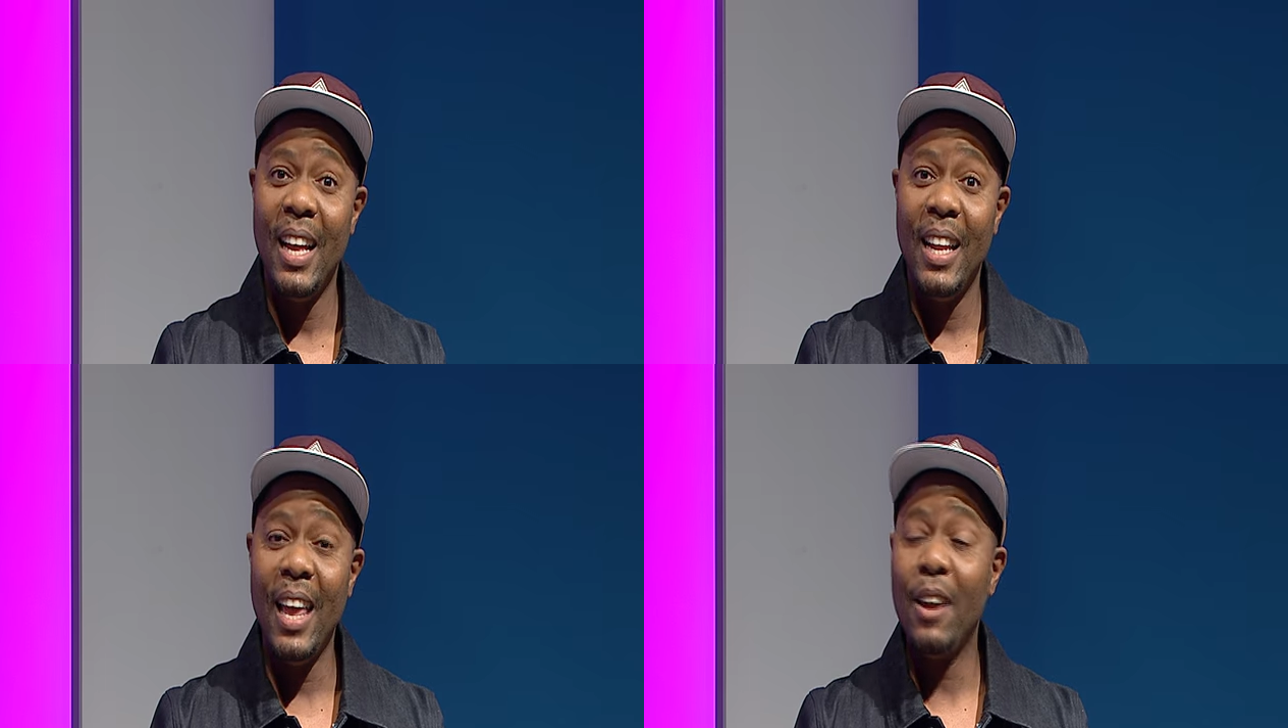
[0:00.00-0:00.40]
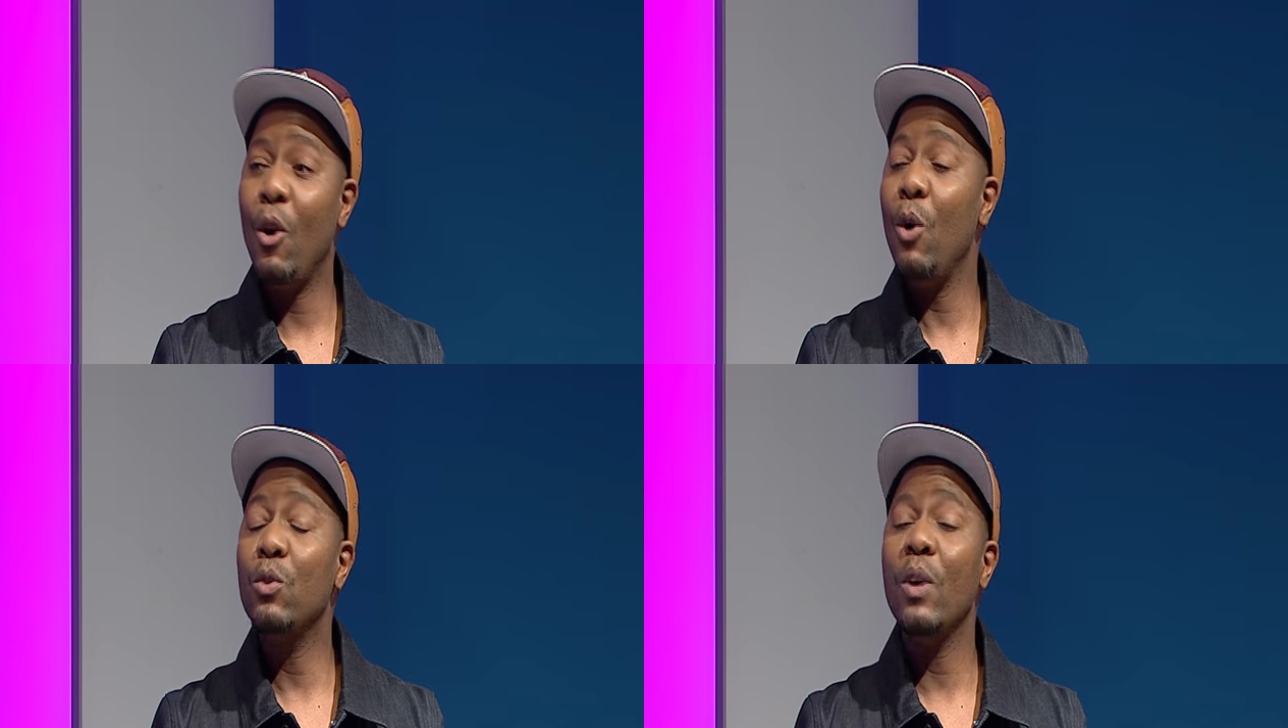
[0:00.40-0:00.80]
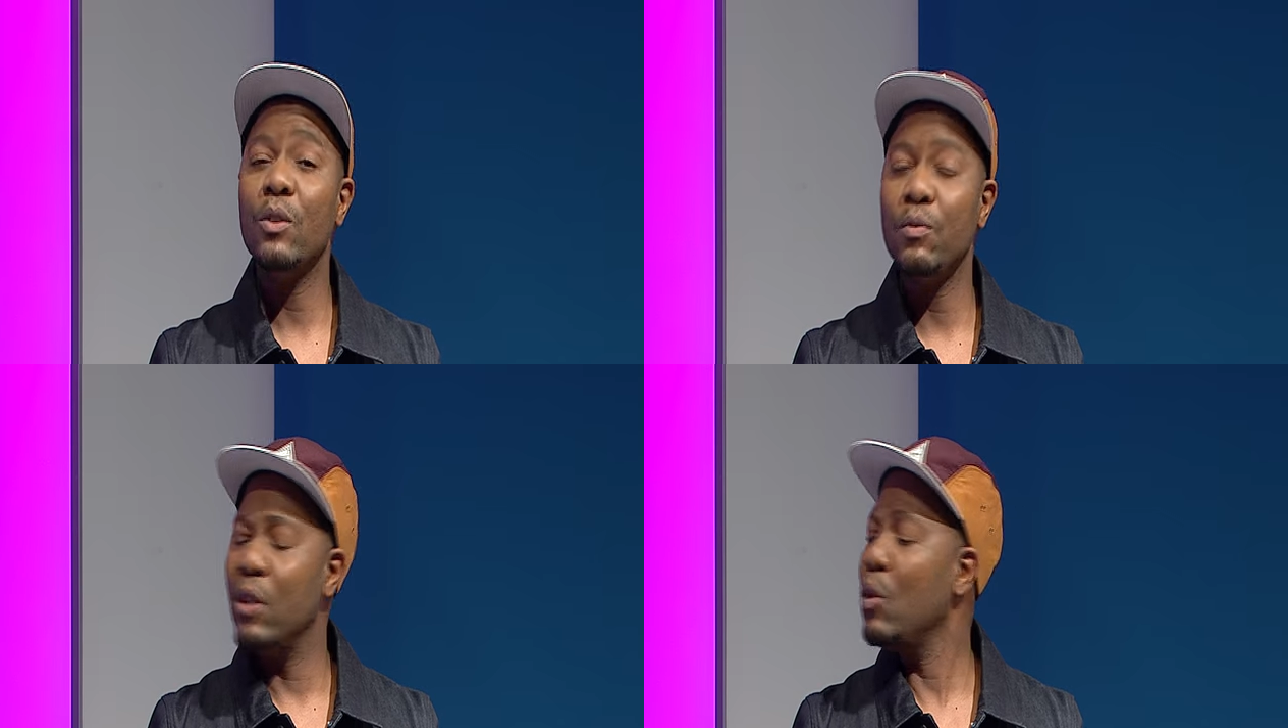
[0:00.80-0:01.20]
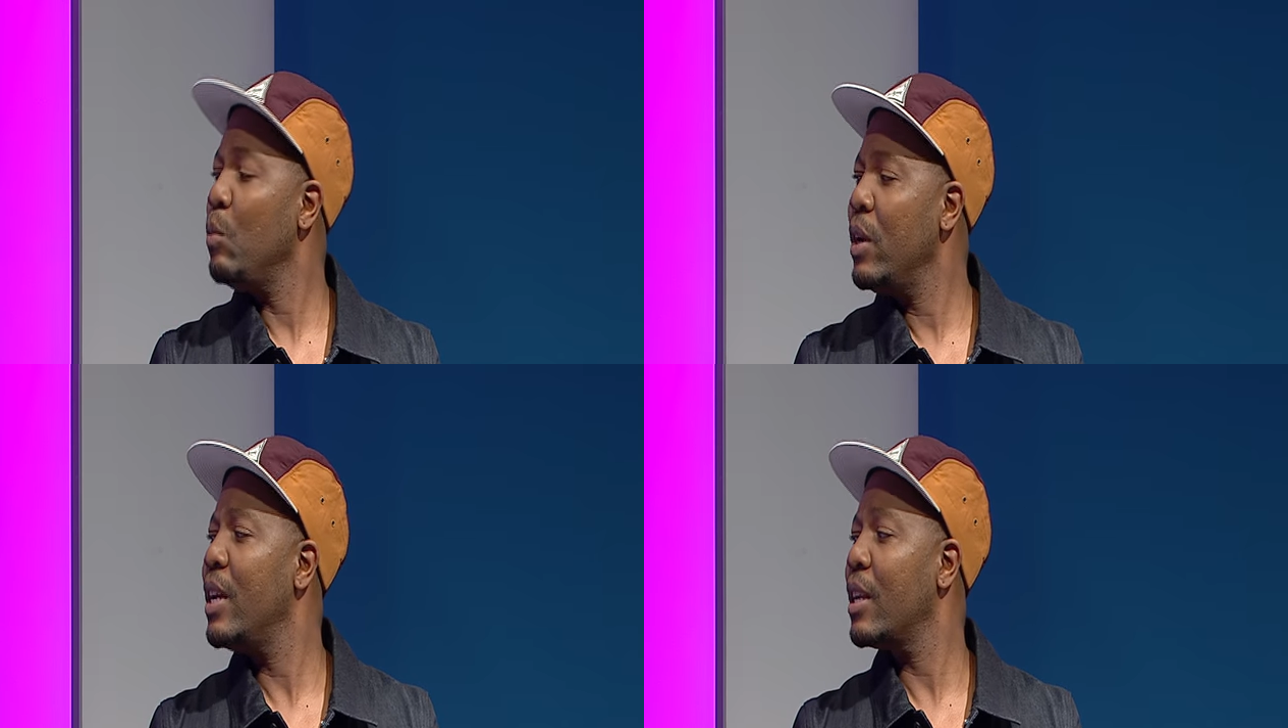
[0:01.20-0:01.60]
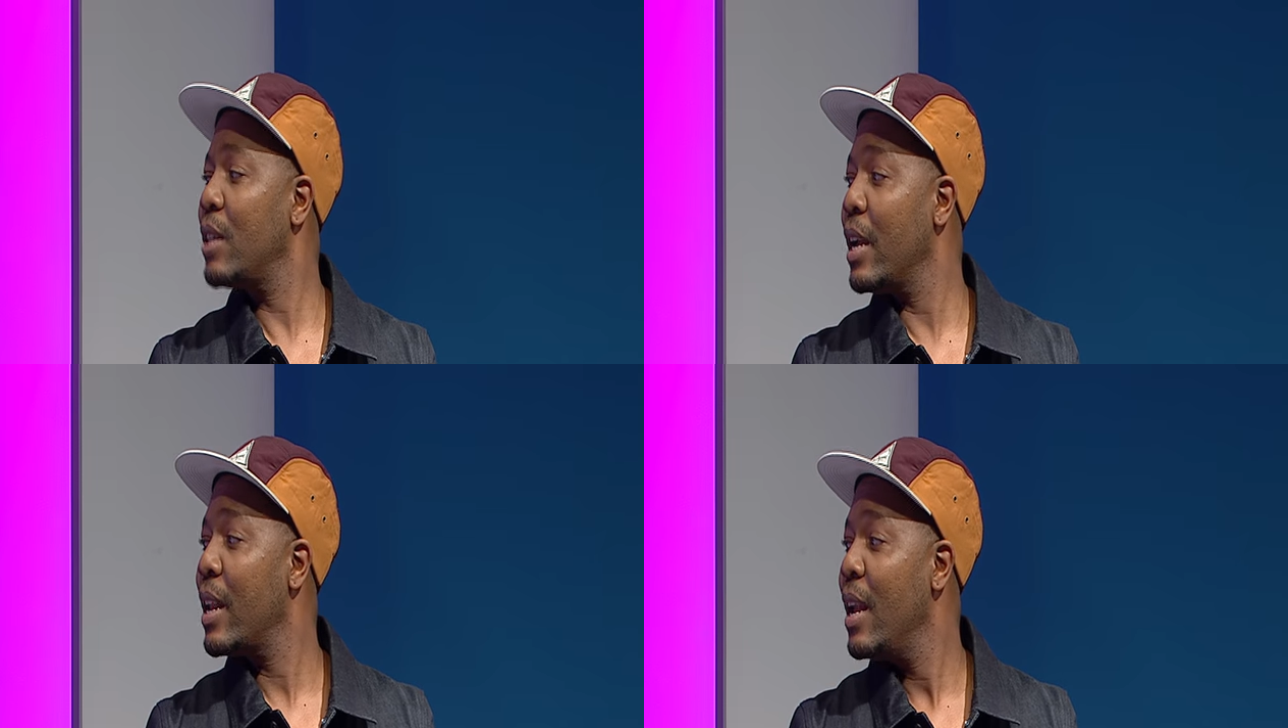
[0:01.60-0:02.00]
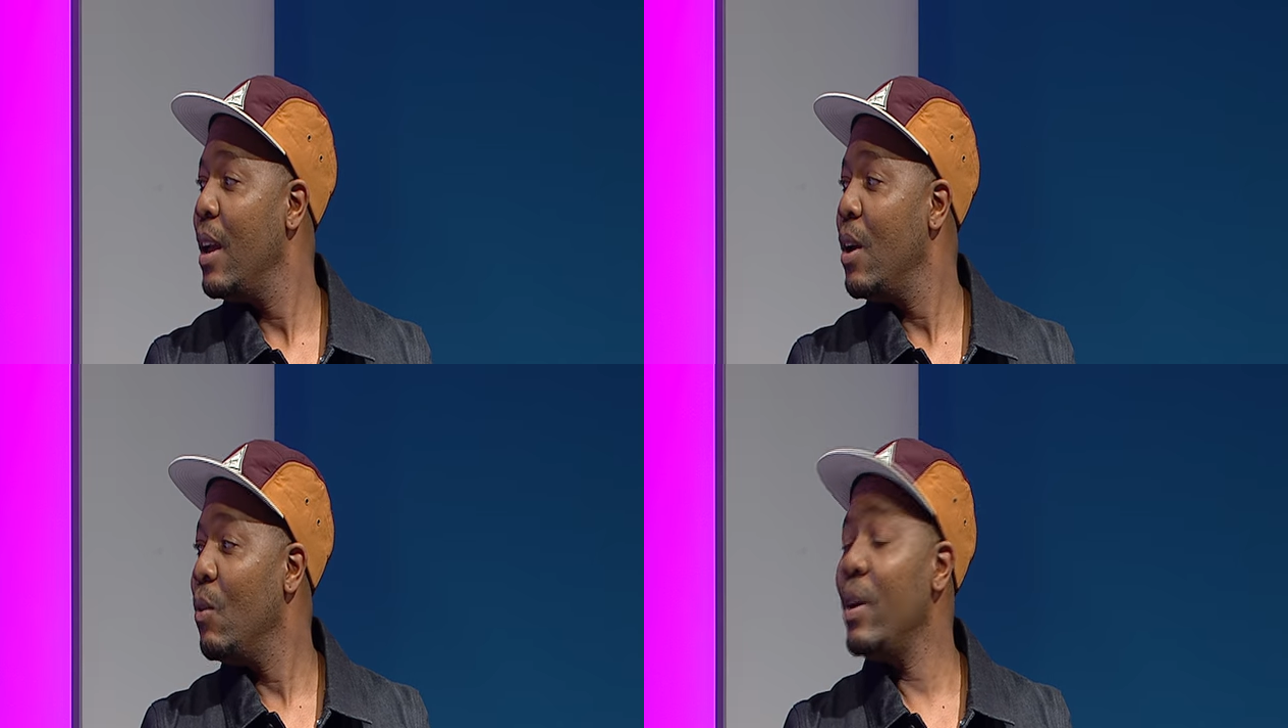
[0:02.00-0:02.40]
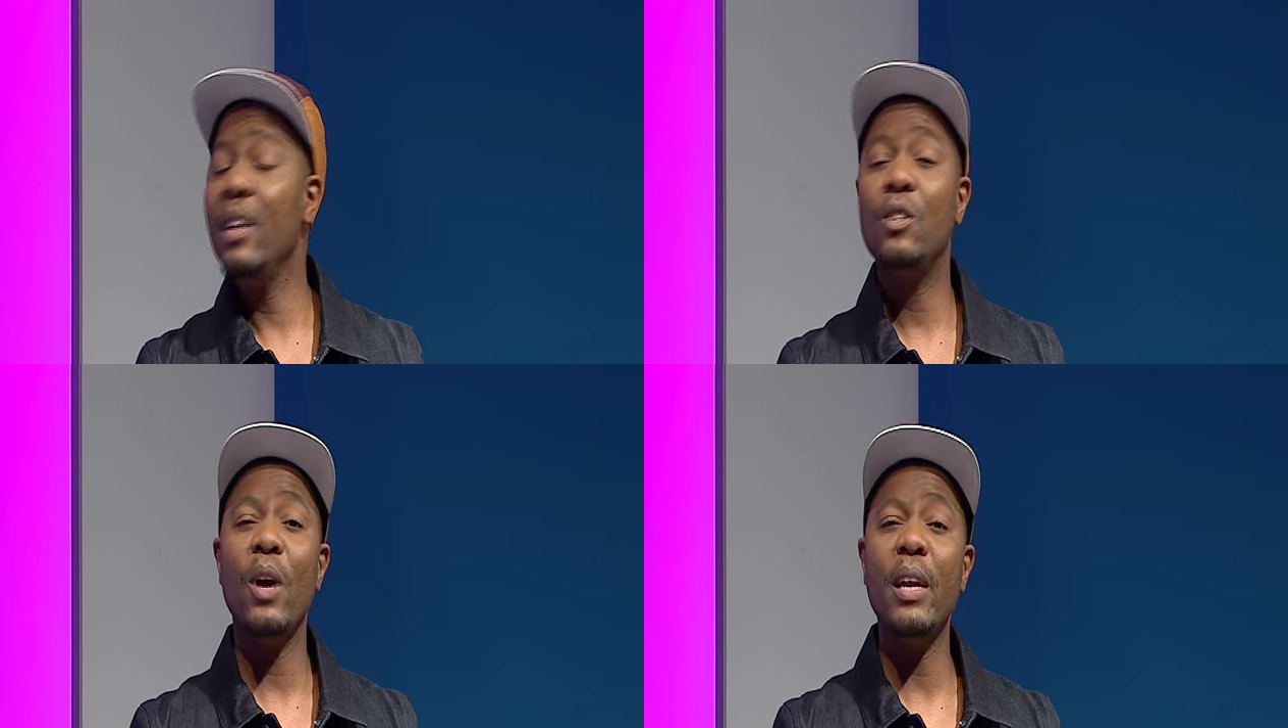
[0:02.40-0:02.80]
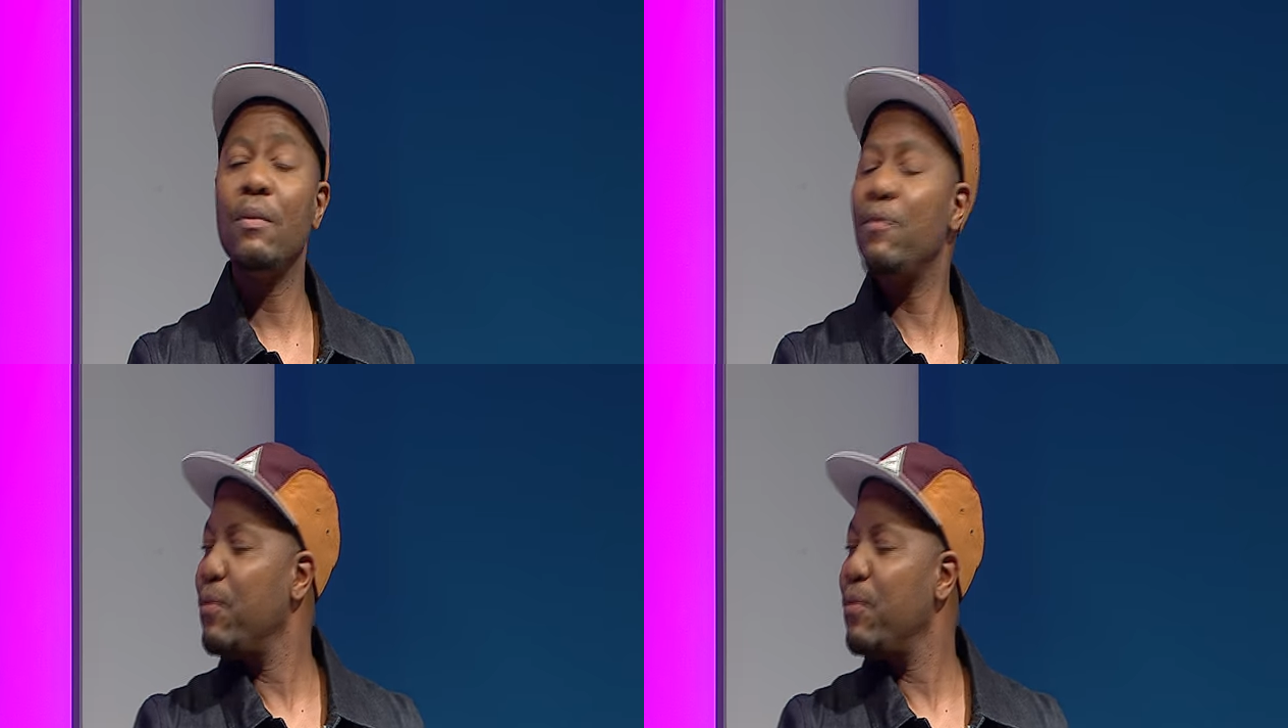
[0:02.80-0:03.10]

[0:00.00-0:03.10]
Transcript: Like coach what so far? Omoneric think when he joined,